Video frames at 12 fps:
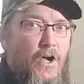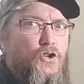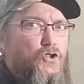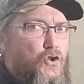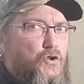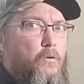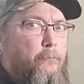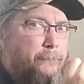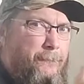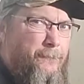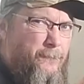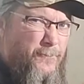So you
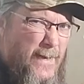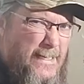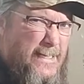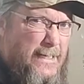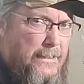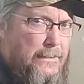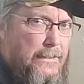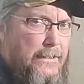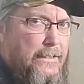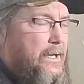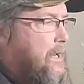physically